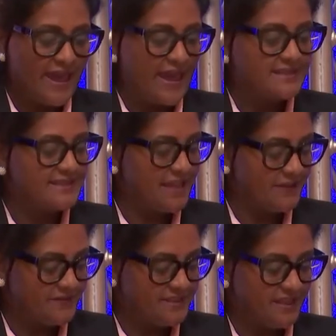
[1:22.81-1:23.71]

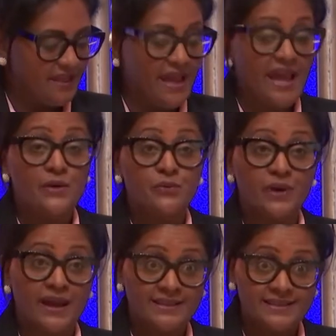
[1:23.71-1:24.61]
safety,
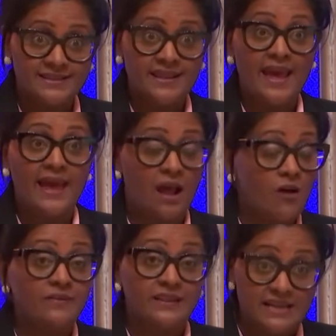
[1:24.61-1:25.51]
rights
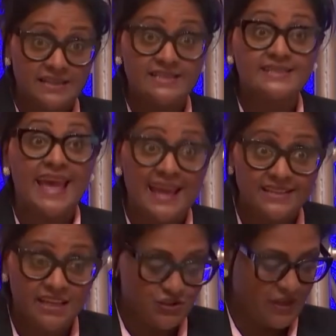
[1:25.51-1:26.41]
of learners and
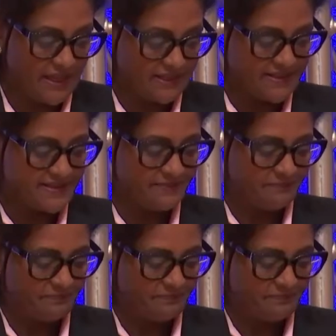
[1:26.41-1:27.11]
educators.